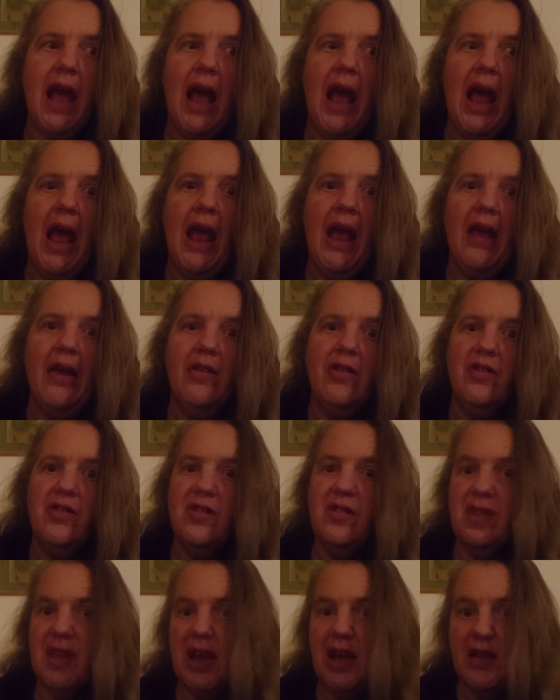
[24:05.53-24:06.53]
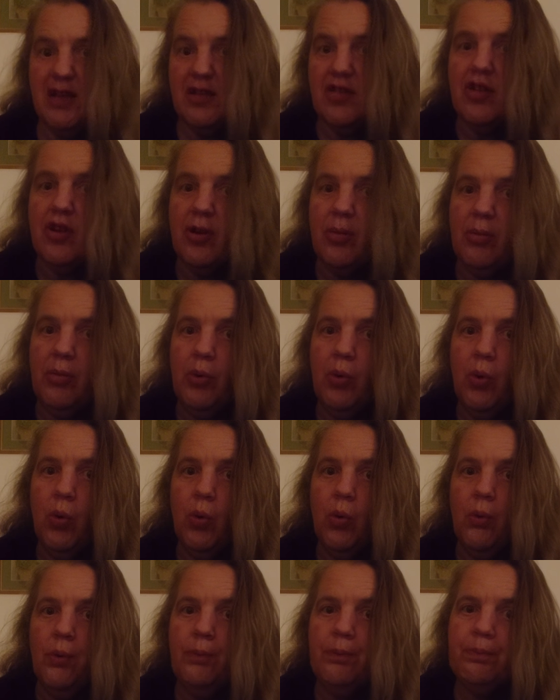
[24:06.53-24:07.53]
and that's no
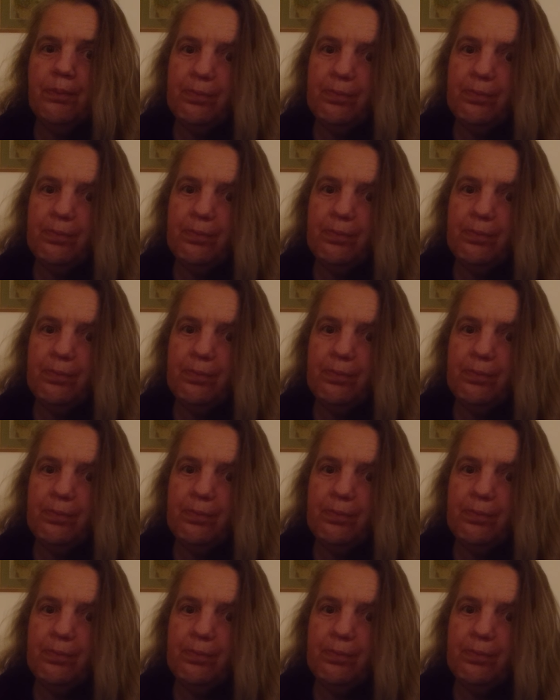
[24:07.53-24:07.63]
more.